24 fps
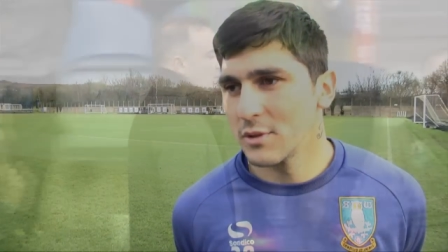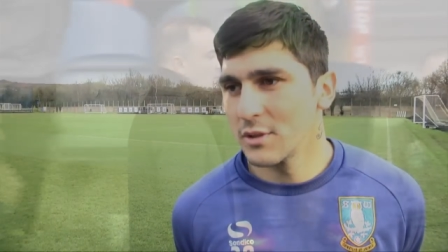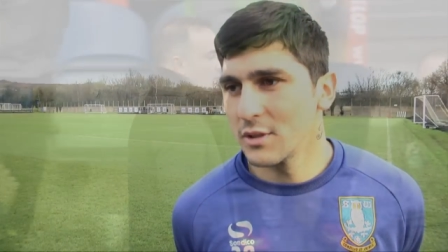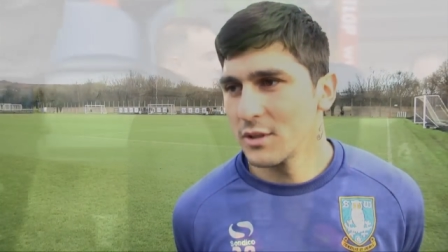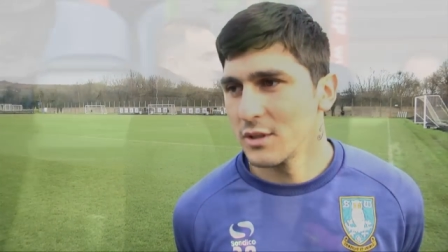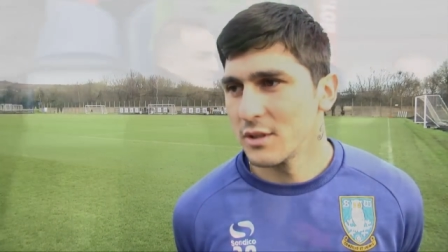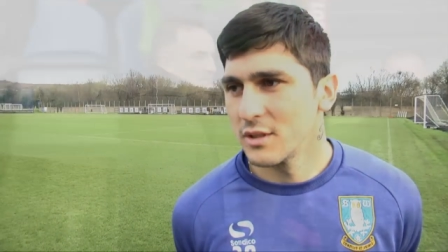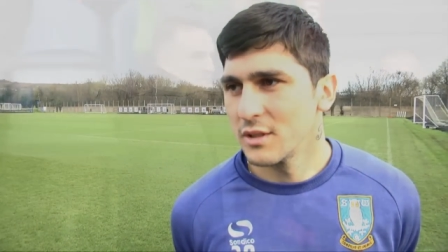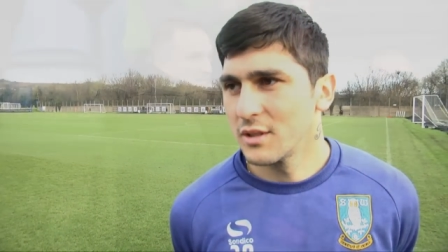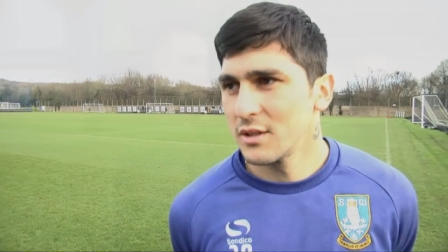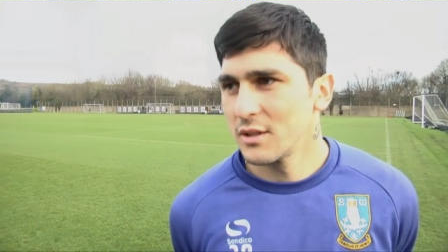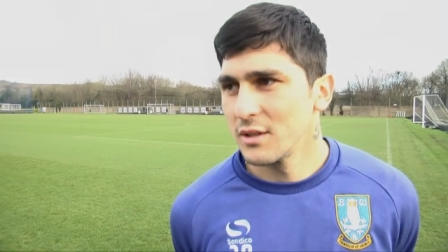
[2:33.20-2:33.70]
And a
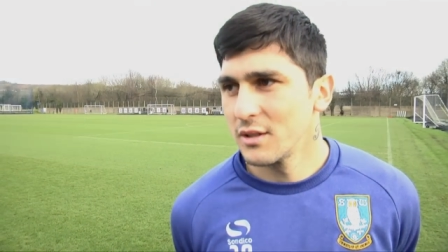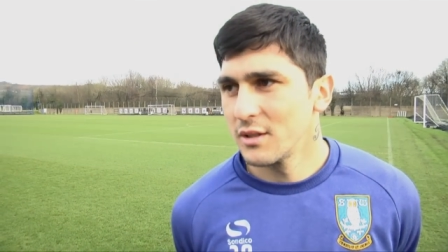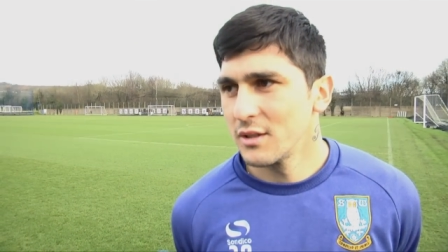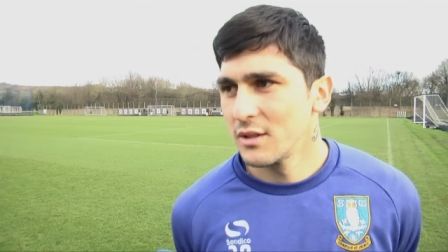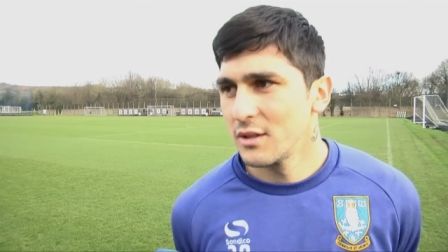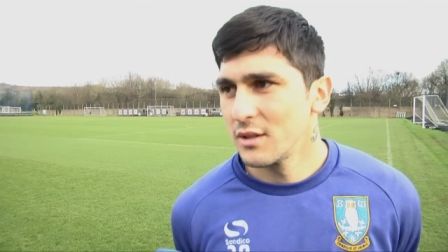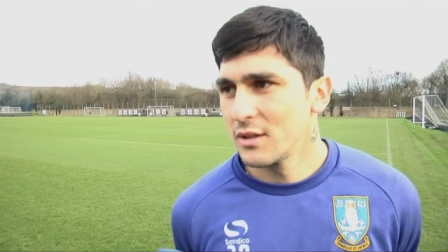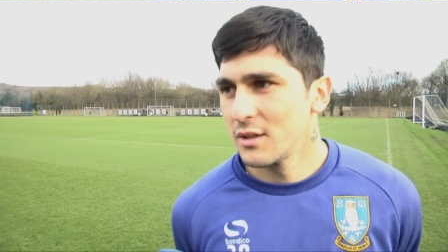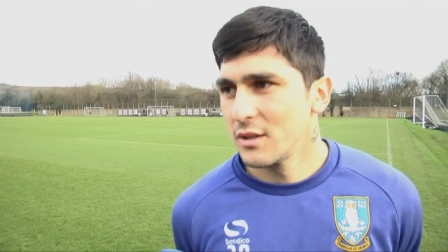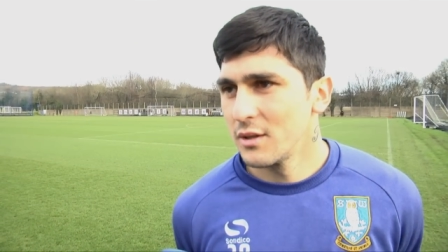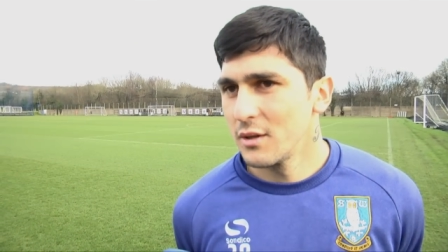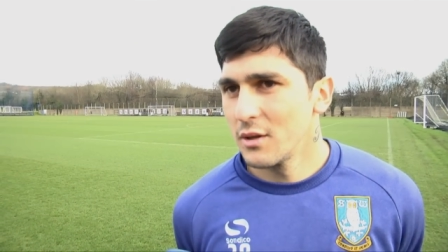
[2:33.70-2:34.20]
big game
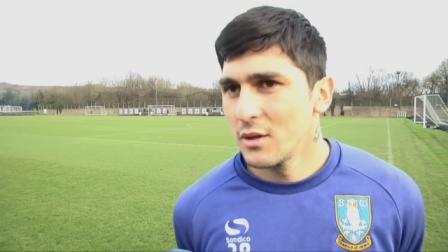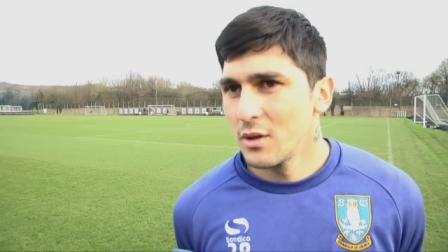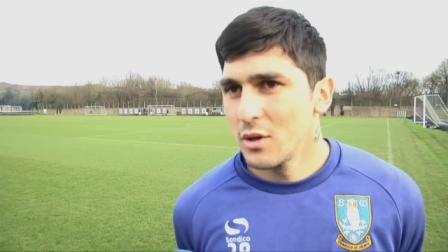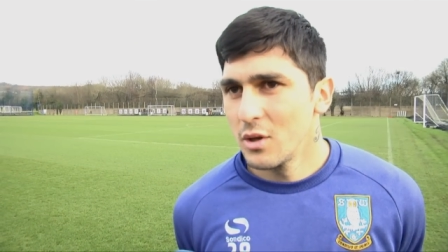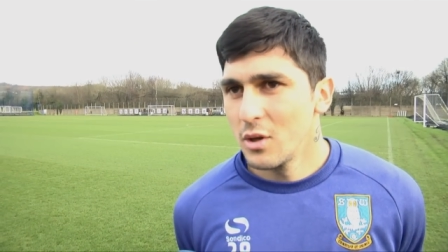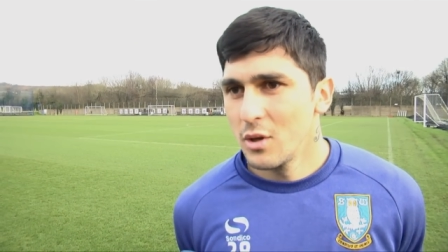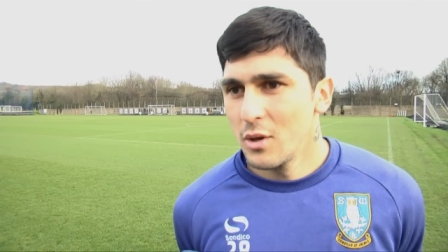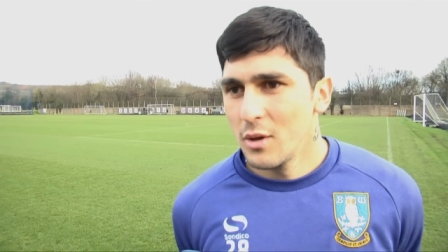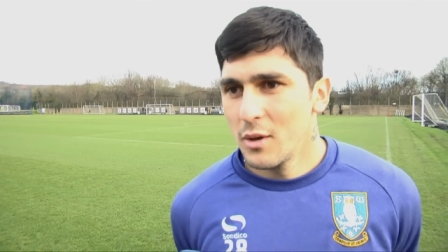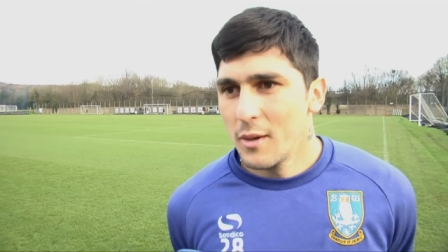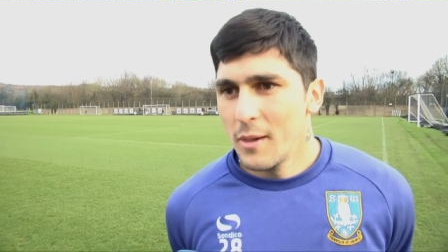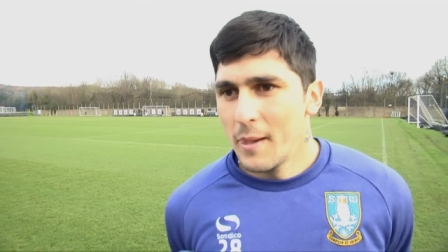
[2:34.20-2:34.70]
against
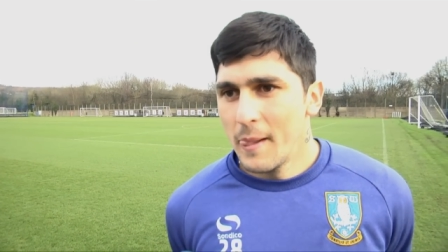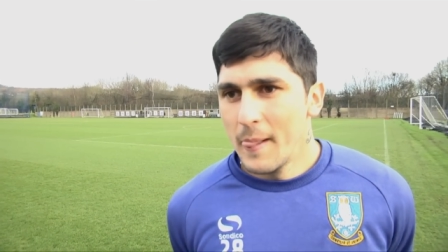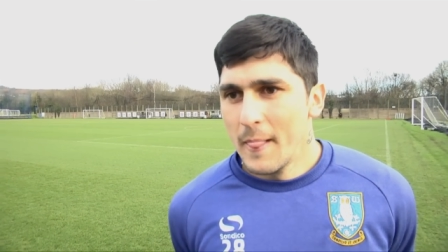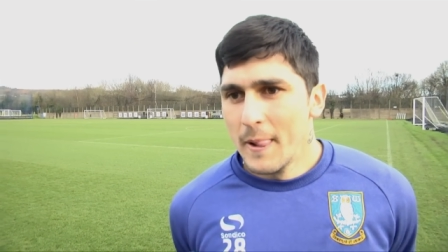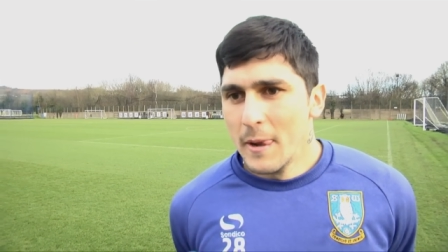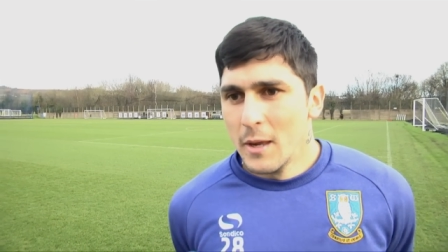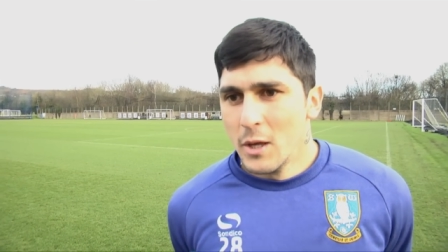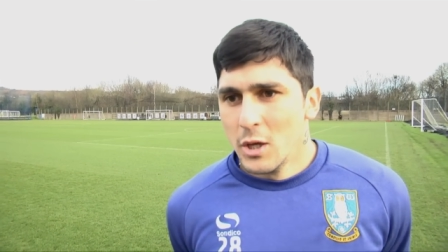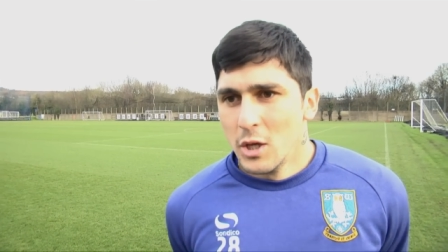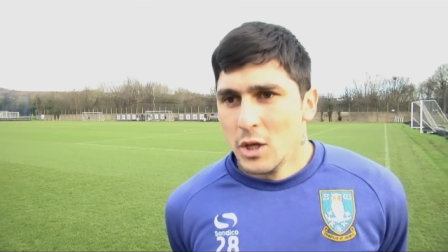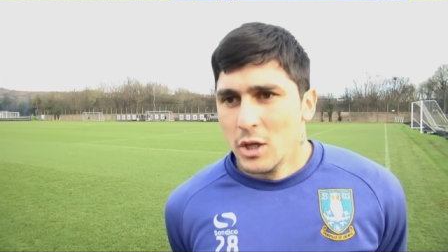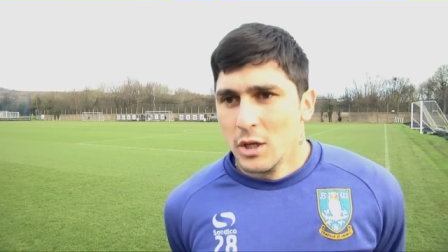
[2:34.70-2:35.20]
Huddersfield this
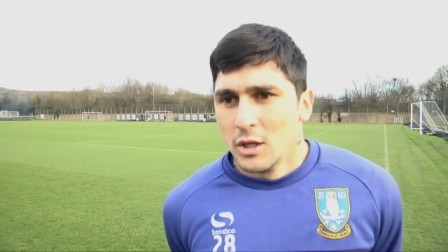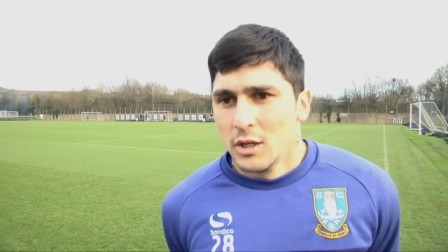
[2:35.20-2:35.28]
weekend.